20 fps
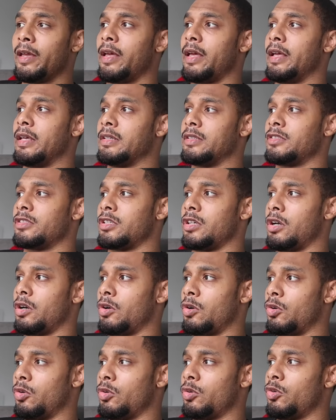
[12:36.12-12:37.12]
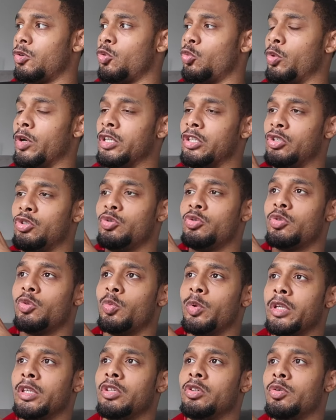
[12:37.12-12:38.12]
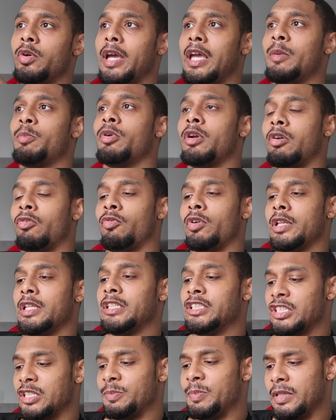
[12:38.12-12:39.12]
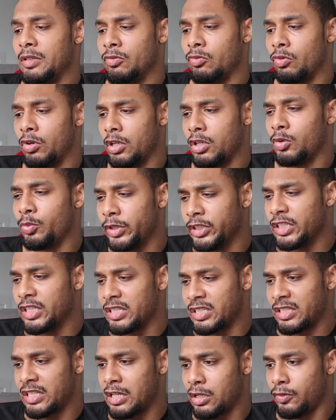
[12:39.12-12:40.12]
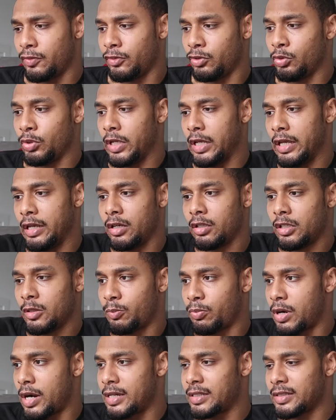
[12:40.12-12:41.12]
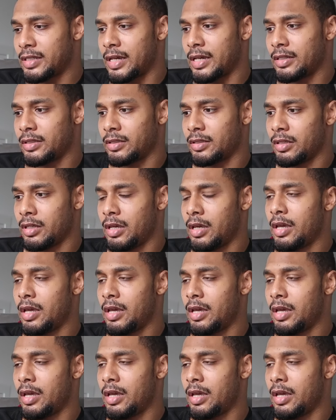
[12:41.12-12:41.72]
And so when you able to really just be real with yourself through the healing process,